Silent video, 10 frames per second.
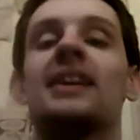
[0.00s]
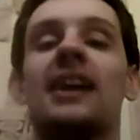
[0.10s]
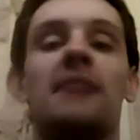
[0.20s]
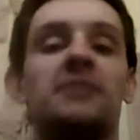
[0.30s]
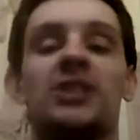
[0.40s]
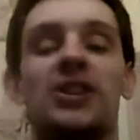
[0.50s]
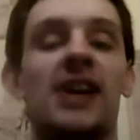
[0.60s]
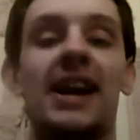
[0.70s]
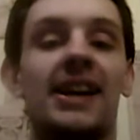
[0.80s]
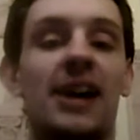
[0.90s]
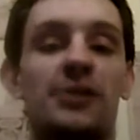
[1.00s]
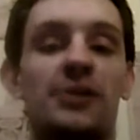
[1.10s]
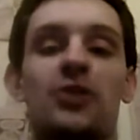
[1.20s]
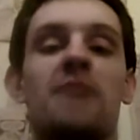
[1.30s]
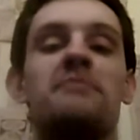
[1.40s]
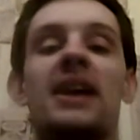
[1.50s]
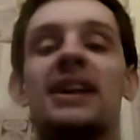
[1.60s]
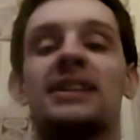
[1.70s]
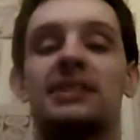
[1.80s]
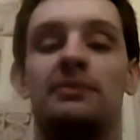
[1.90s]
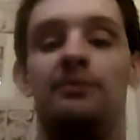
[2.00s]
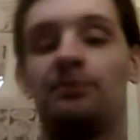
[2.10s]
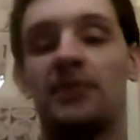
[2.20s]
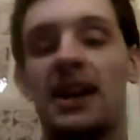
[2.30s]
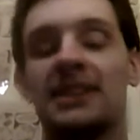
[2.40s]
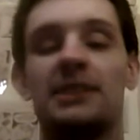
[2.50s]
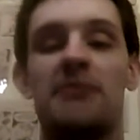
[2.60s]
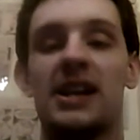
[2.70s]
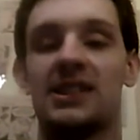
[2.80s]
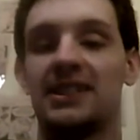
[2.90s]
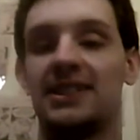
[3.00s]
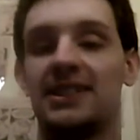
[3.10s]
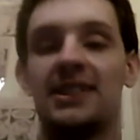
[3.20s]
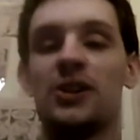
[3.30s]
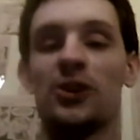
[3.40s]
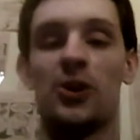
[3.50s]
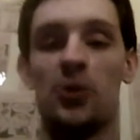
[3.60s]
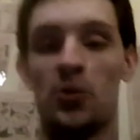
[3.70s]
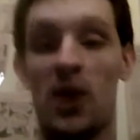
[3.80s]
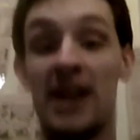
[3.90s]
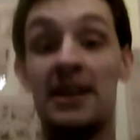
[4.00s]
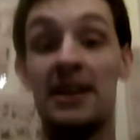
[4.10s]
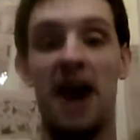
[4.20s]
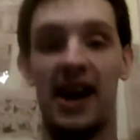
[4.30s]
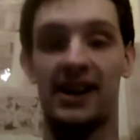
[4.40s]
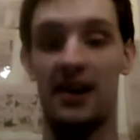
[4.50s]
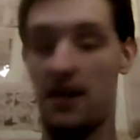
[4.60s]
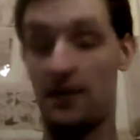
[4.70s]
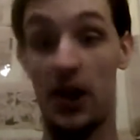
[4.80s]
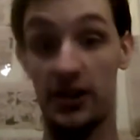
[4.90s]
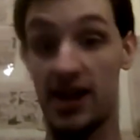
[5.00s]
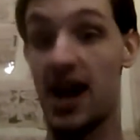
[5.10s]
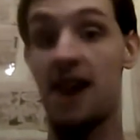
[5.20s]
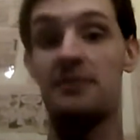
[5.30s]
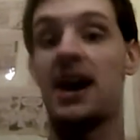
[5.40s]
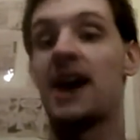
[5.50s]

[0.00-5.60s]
So you got to go with Jerome Bettis as the best Steeler running back of all time.